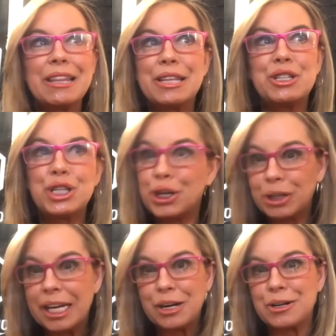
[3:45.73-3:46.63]
the
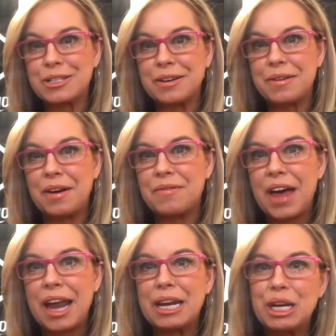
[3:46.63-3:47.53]
cheerleaders of
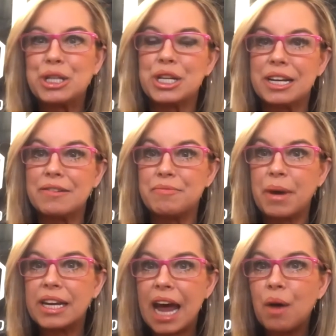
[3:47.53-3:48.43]
that initiative,
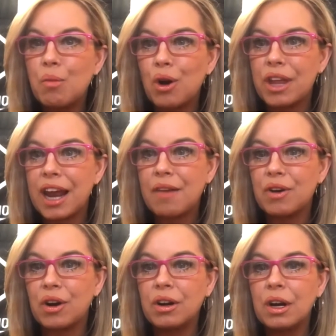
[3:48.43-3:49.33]
but now more than
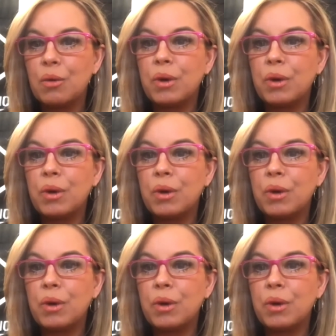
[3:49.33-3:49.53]
ever,